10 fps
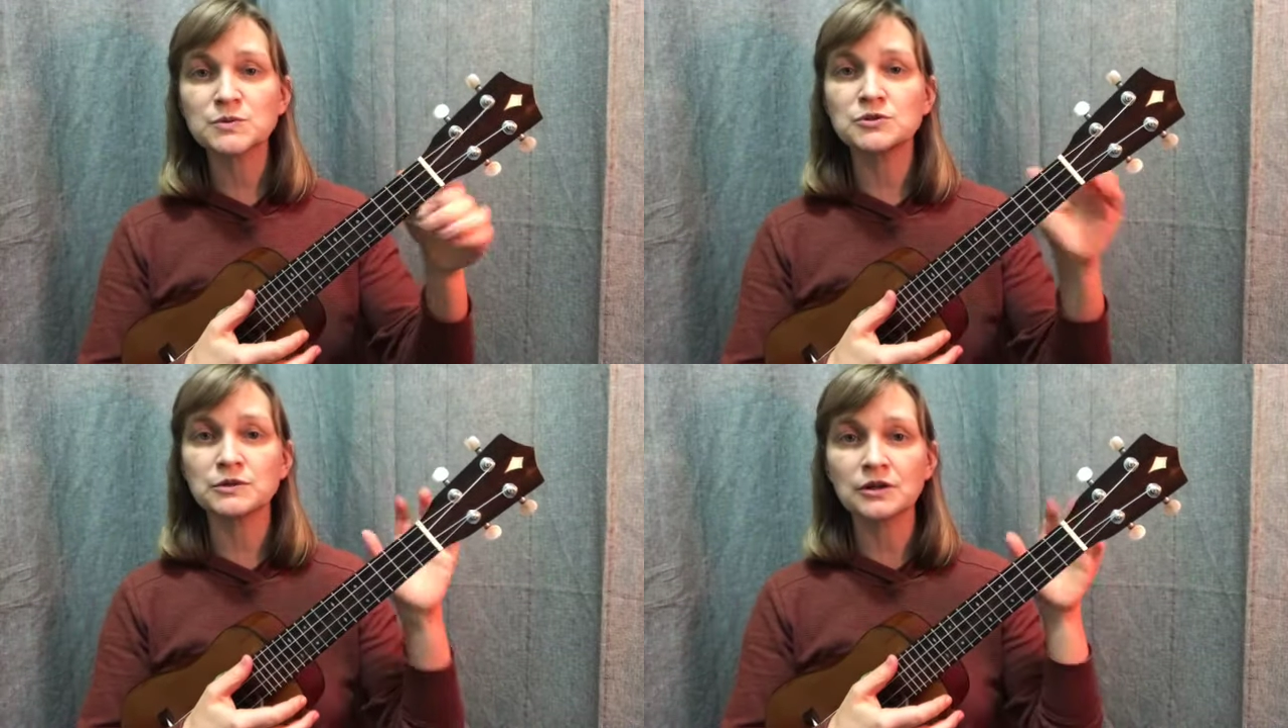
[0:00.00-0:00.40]

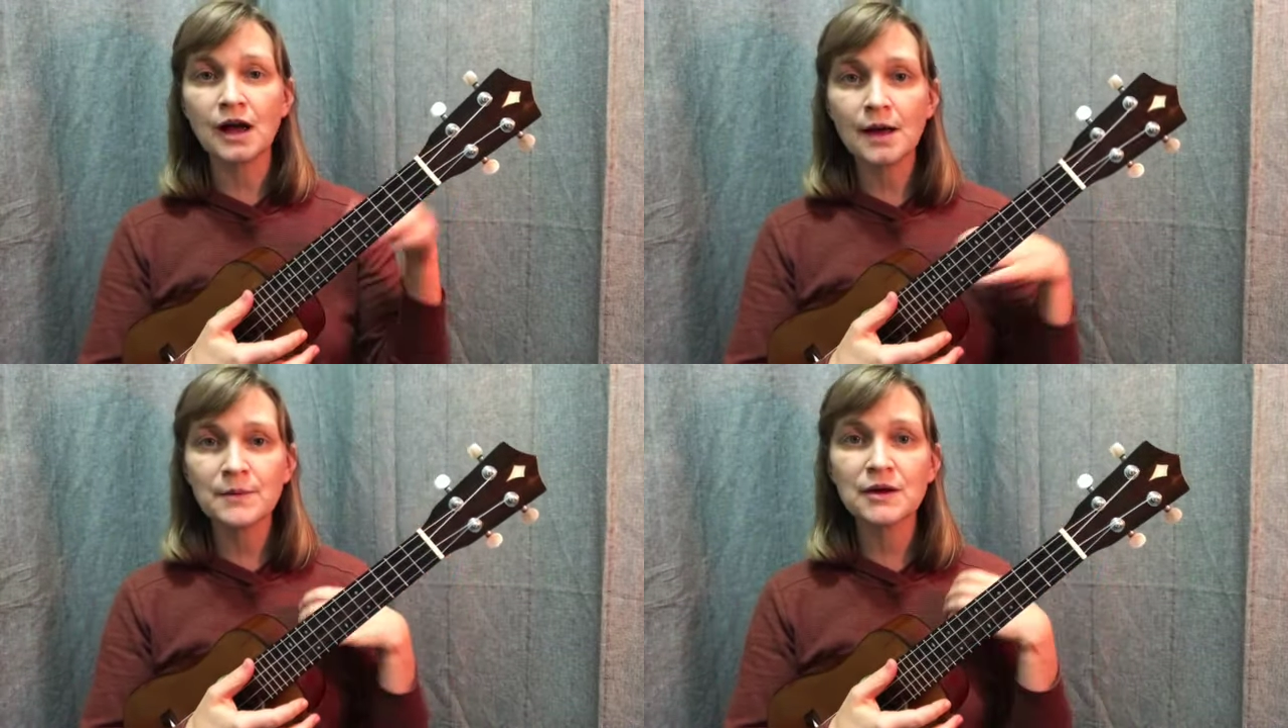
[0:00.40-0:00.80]
We'll do a little
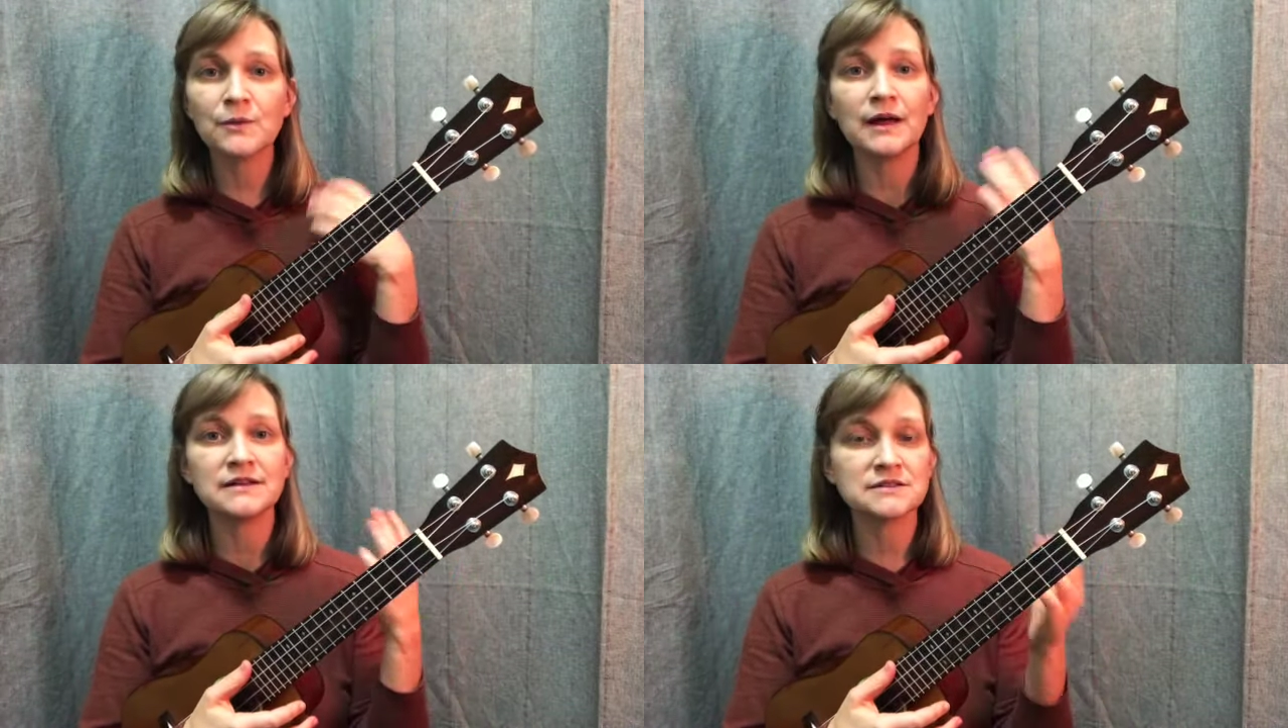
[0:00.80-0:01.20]
humming.
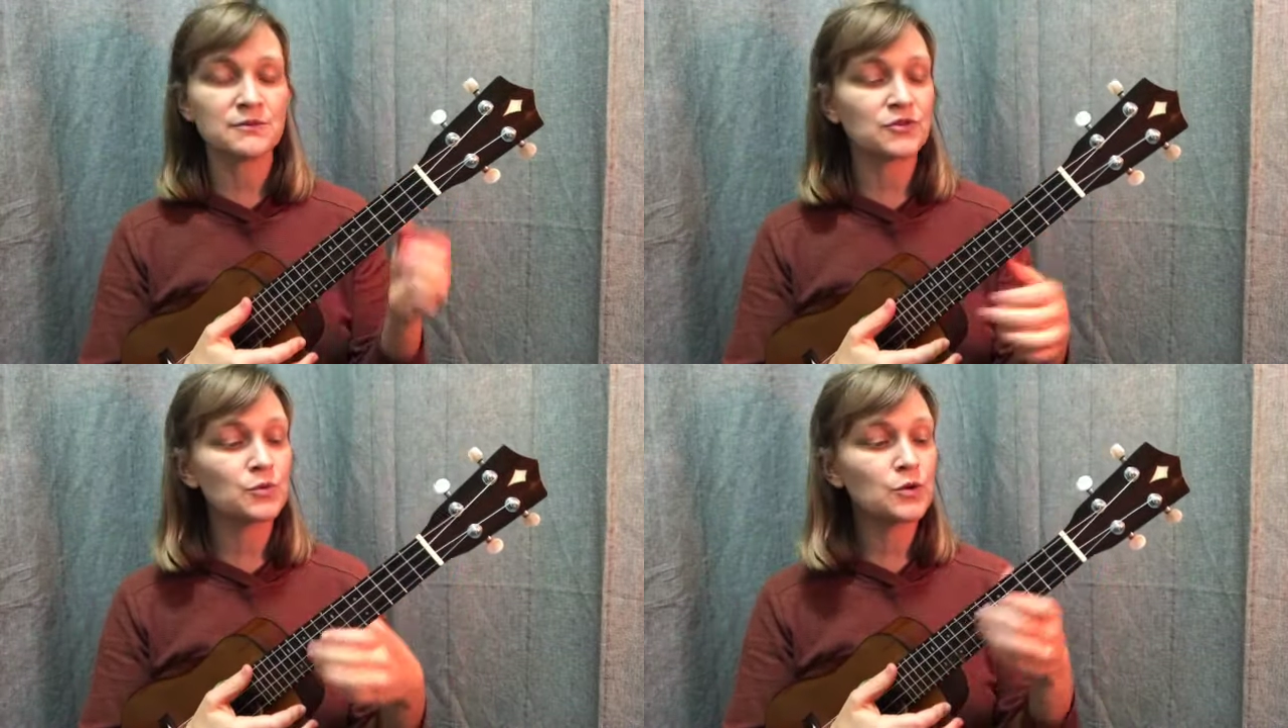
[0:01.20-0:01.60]
We'll add some
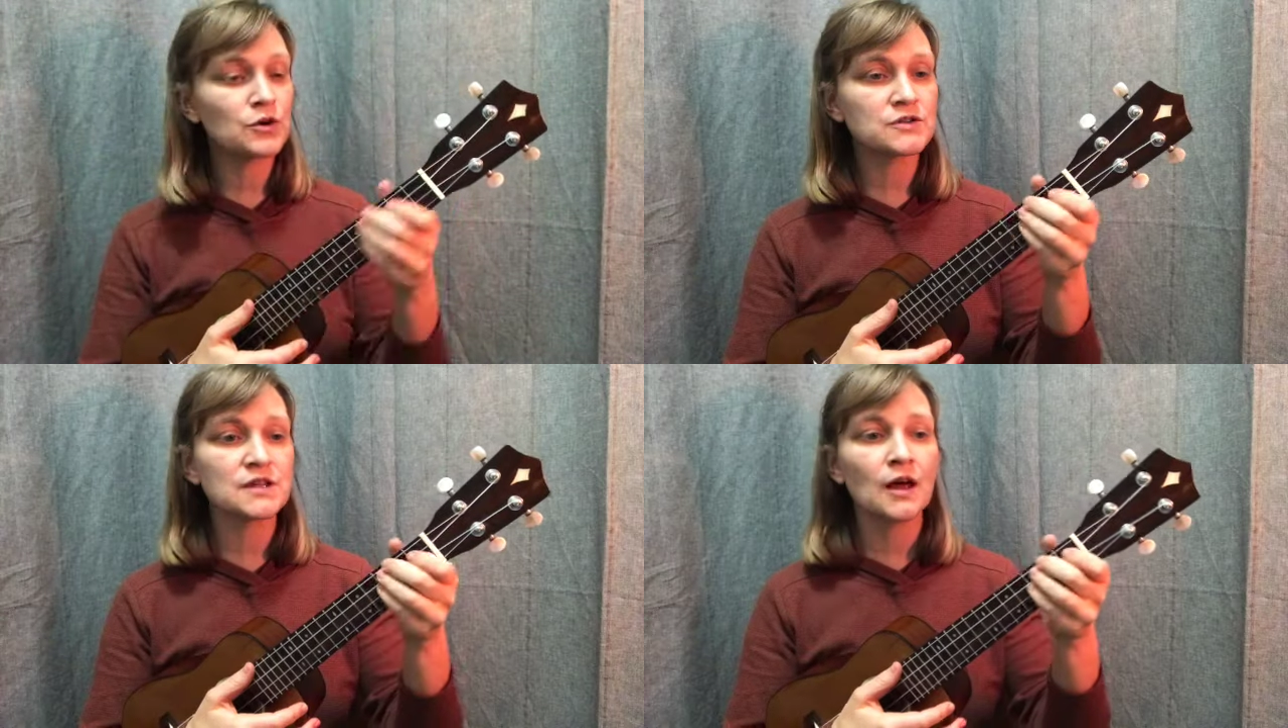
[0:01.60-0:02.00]
of the
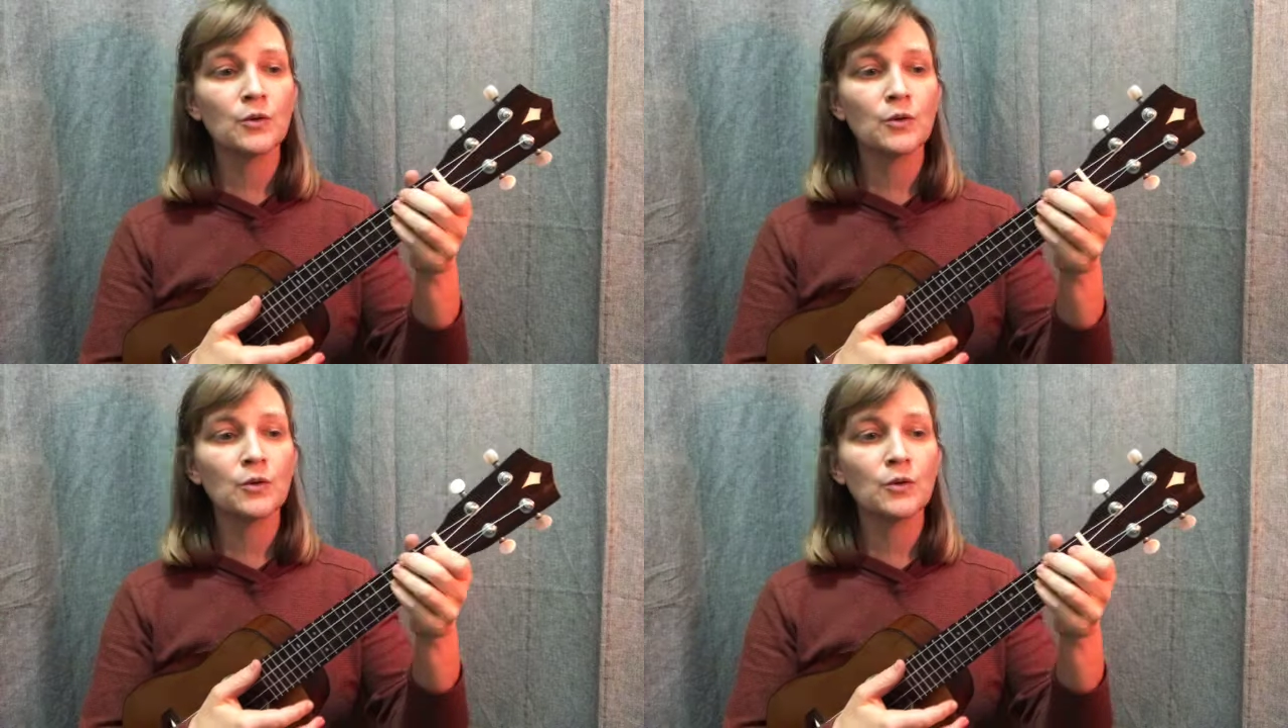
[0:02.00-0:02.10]
words.